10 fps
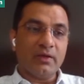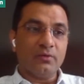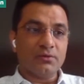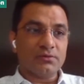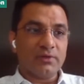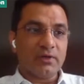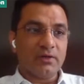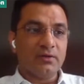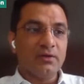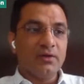And also there
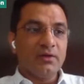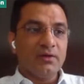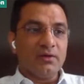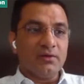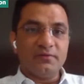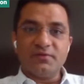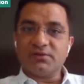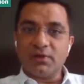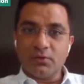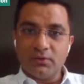are
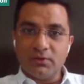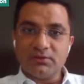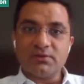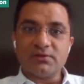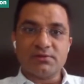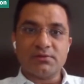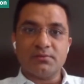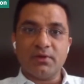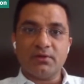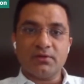different stakeholders in the system, right?